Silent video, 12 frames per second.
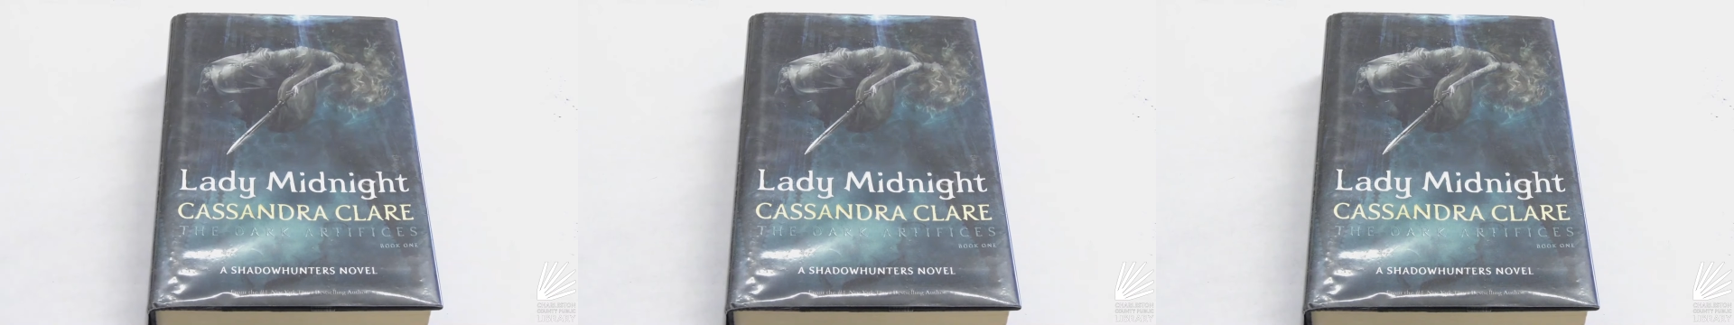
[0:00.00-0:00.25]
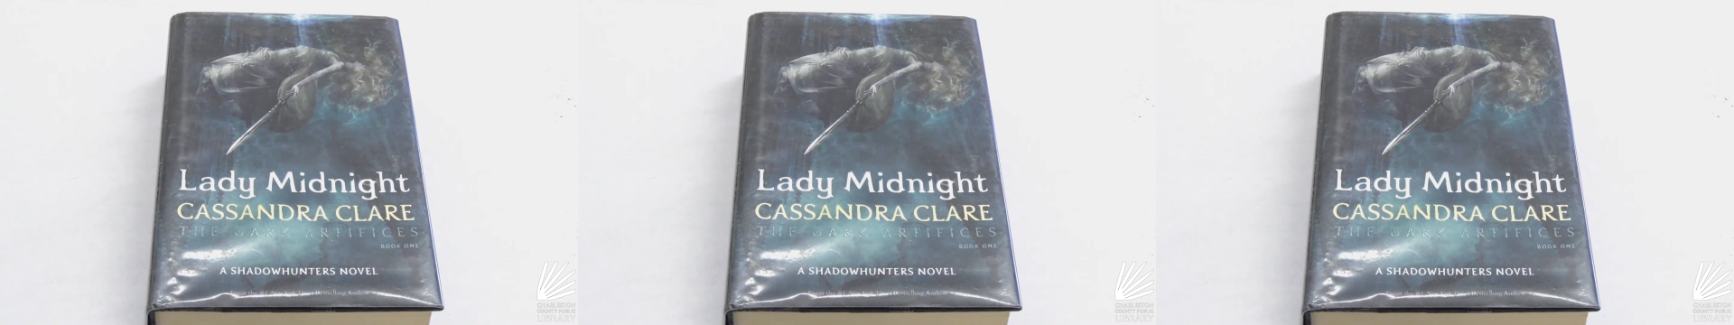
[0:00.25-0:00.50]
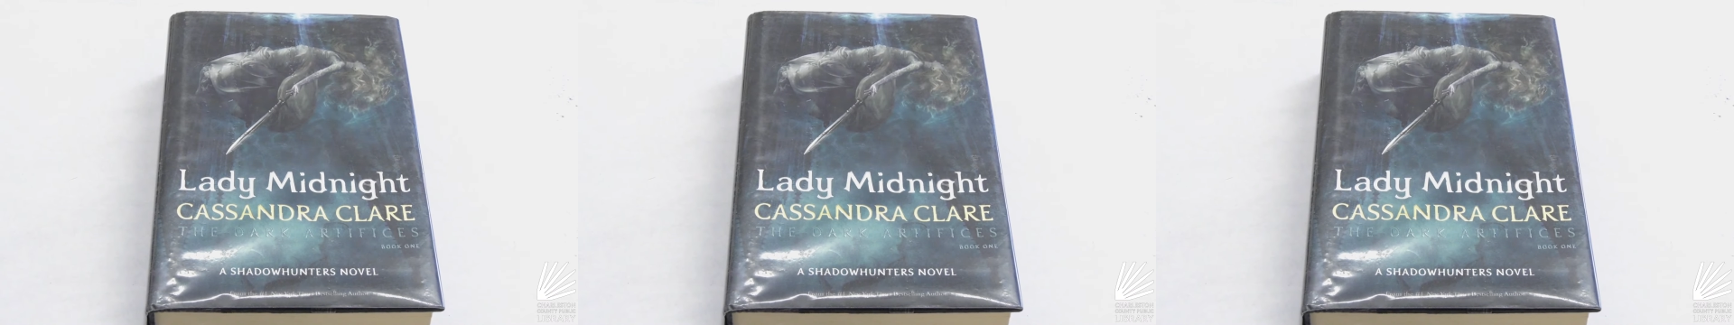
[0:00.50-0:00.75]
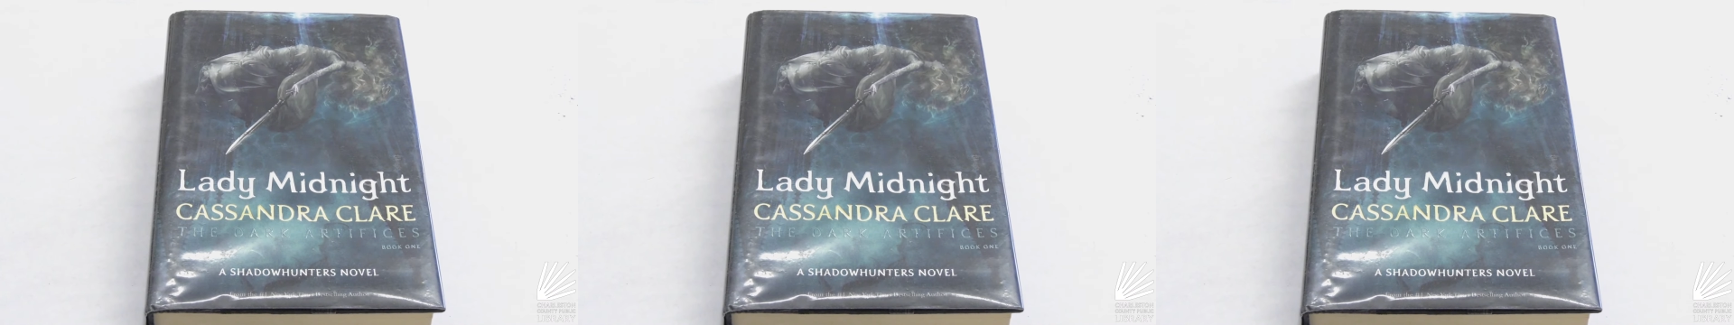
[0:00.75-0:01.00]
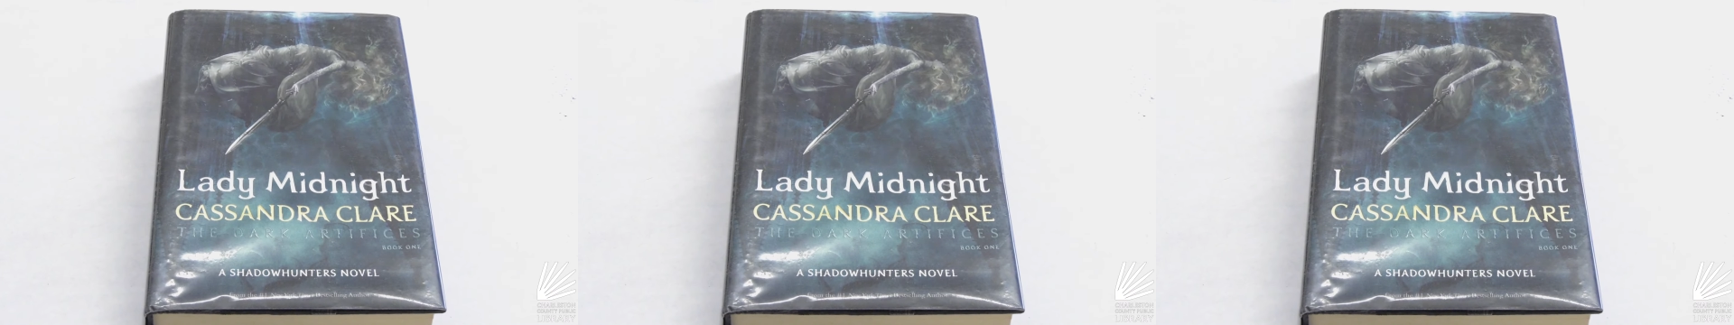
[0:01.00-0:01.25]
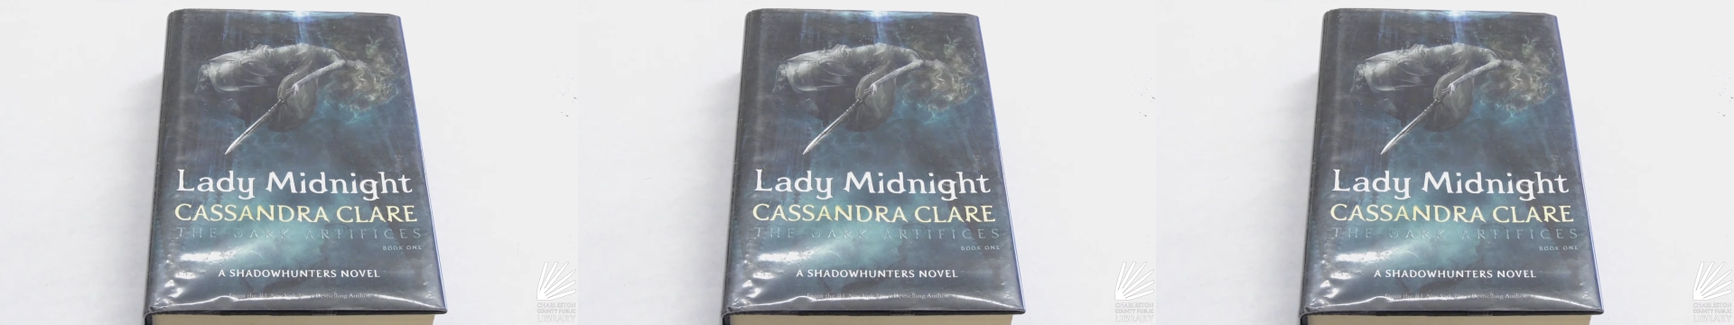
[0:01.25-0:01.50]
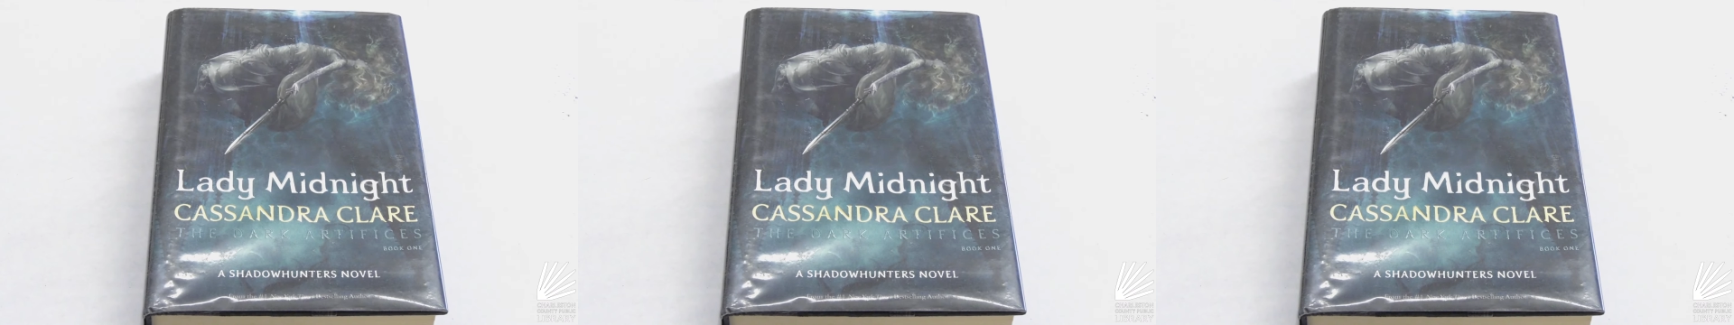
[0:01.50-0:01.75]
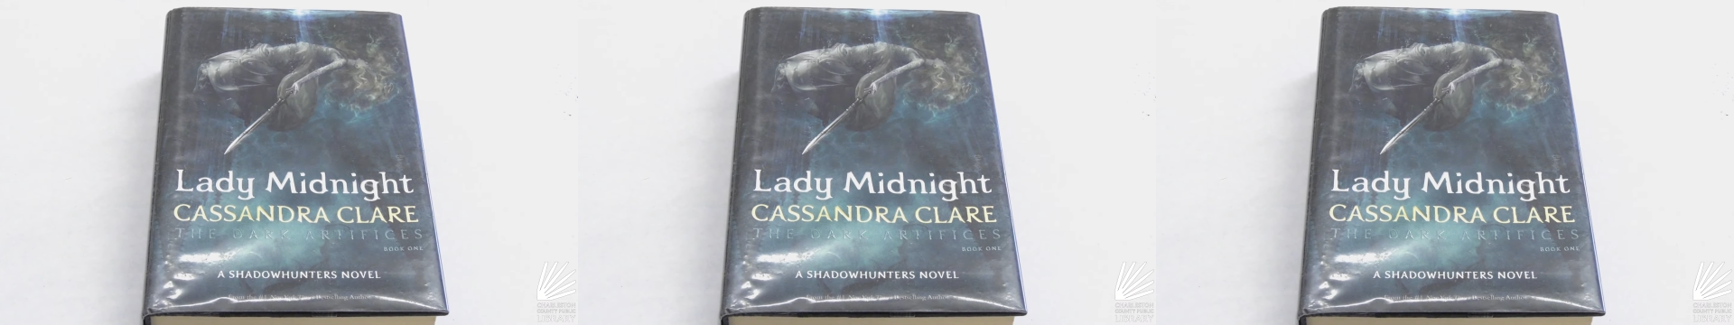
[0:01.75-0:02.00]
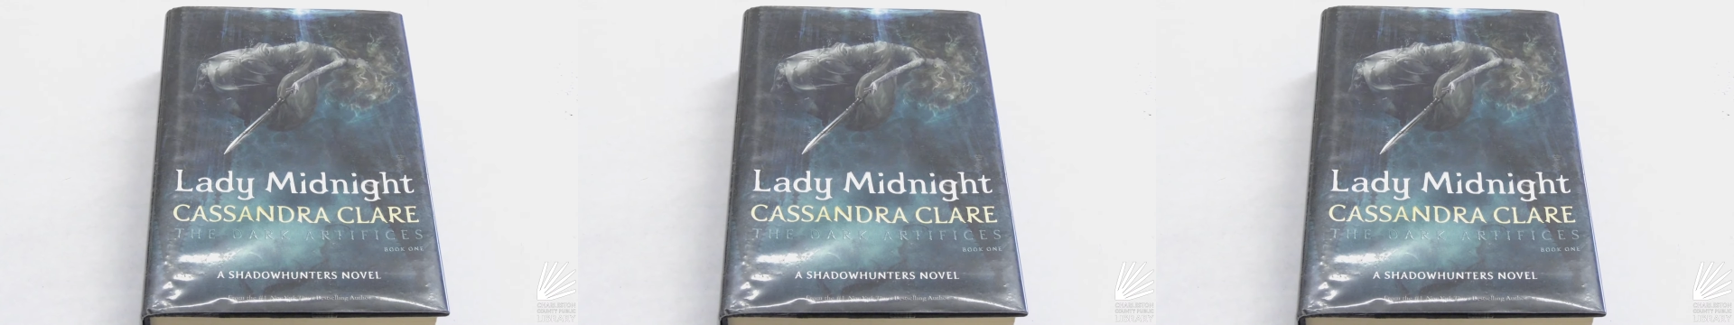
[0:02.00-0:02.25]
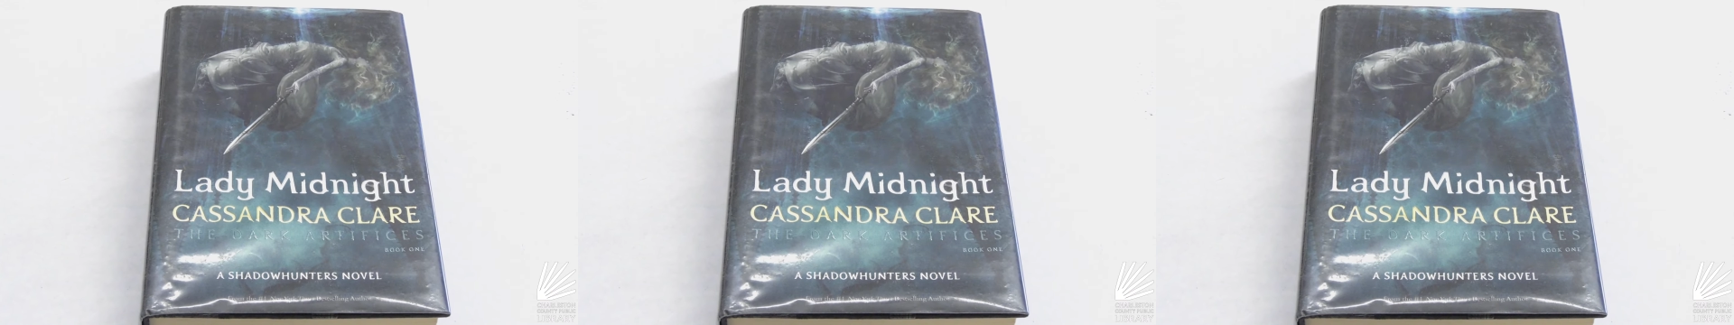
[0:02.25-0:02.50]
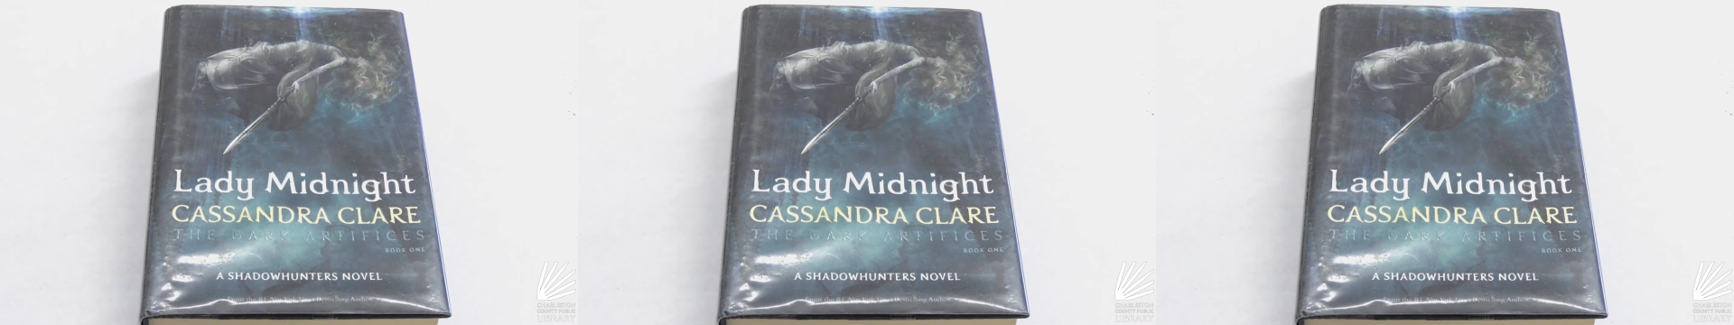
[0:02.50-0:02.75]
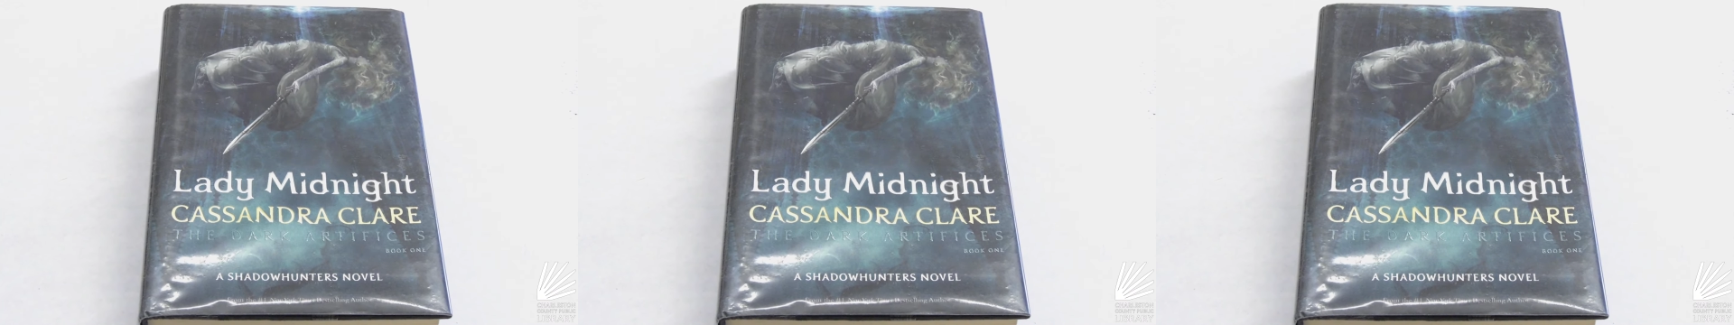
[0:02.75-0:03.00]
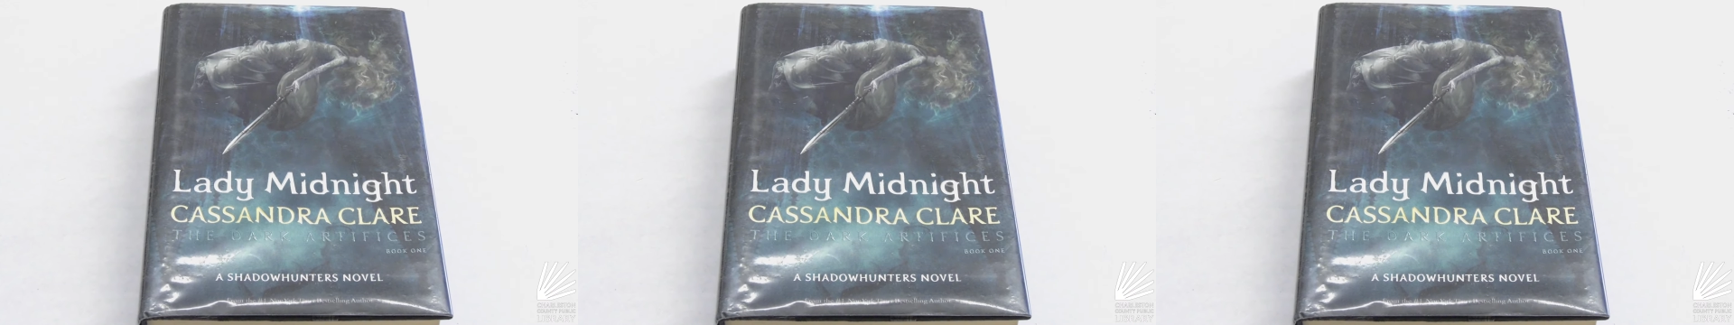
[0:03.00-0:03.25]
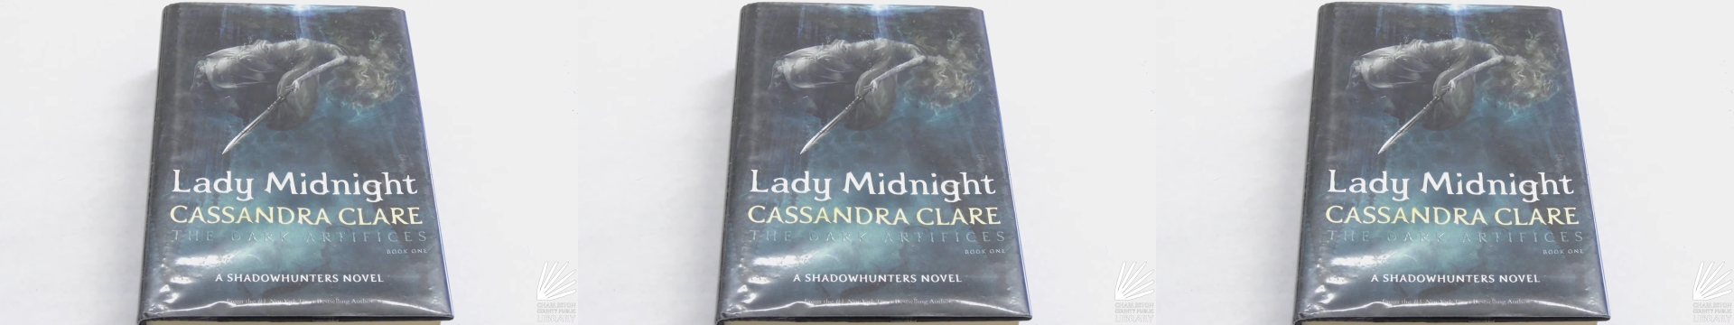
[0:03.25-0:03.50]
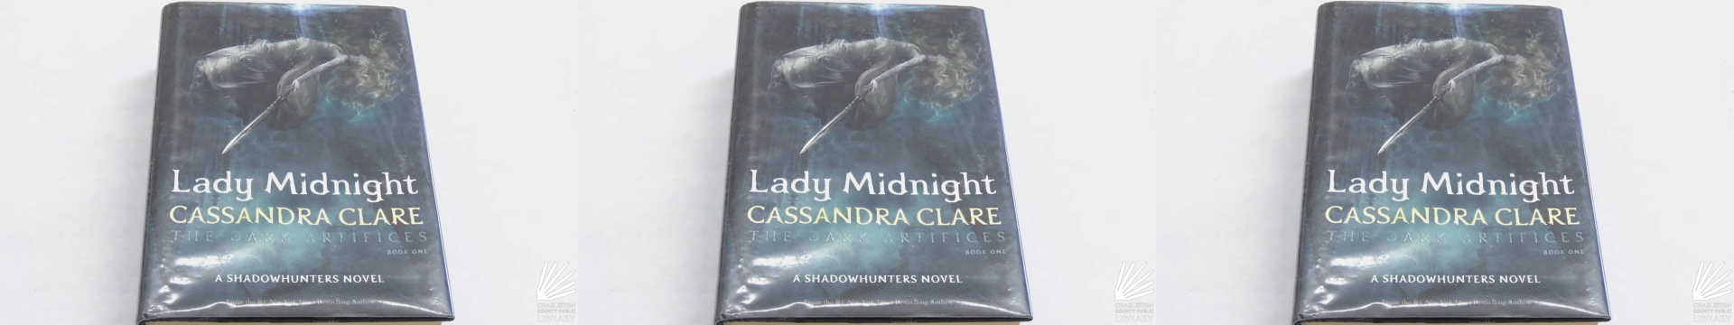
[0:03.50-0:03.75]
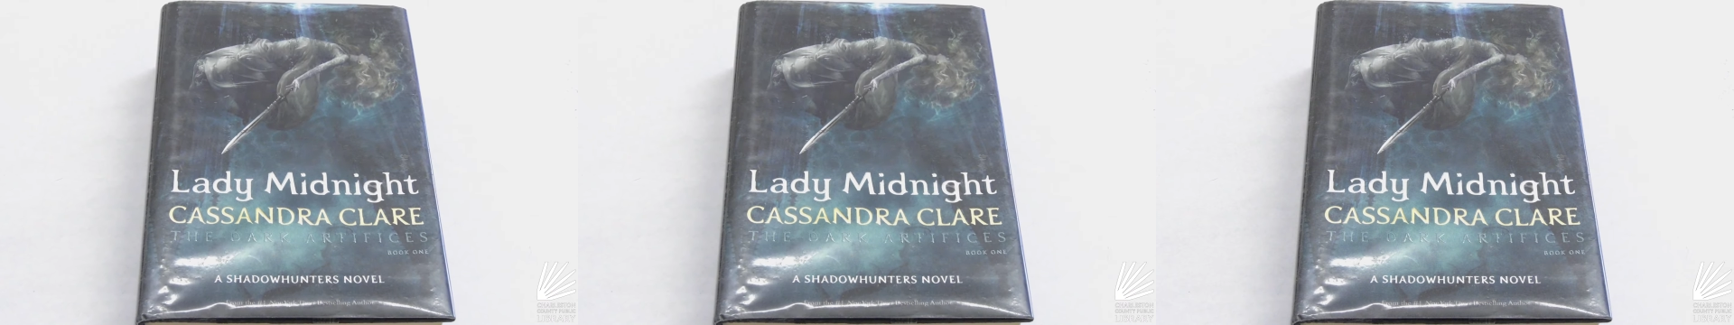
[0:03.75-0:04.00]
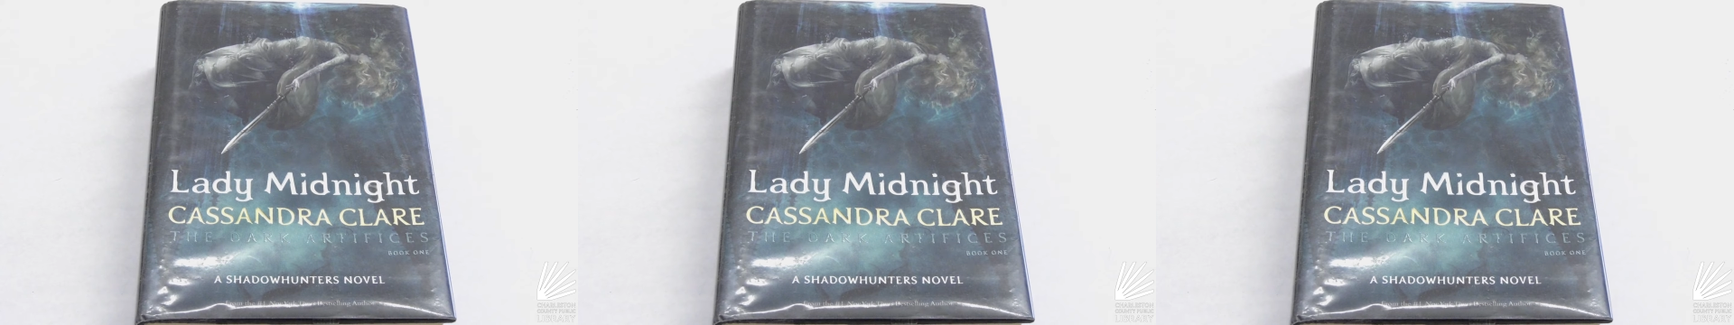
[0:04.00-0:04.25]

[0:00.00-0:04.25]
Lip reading: (no speaker visible)